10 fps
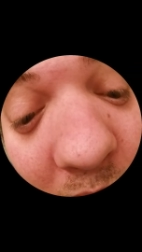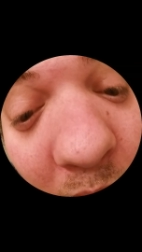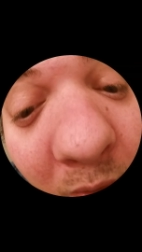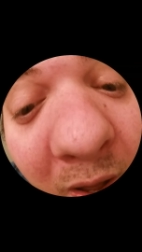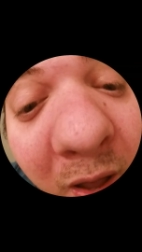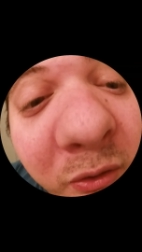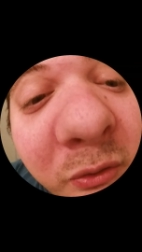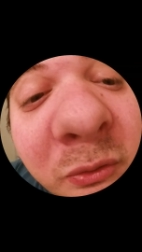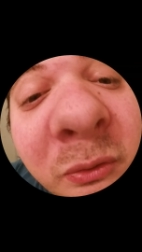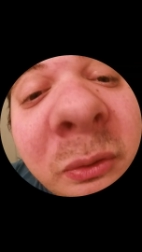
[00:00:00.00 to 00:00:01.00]
Why
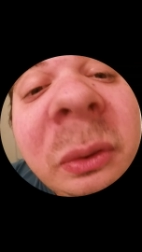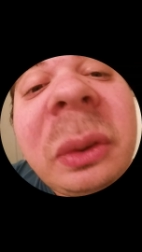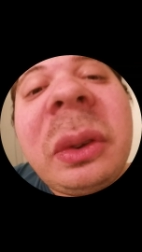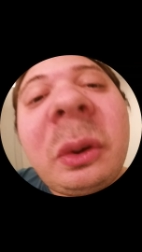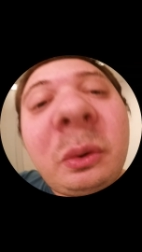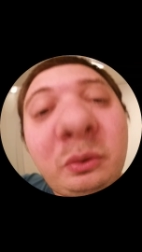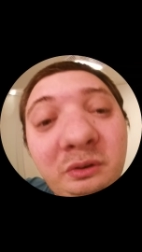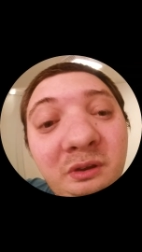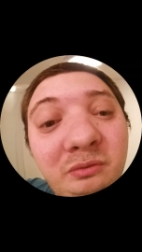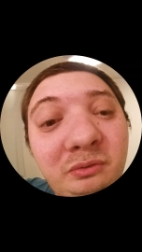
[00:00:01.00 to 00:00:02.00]
looks so
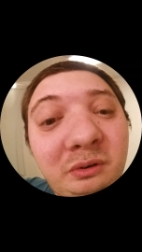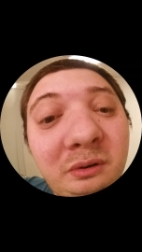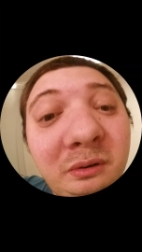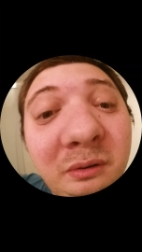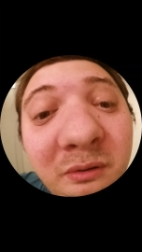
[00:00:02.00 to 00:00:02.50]
different?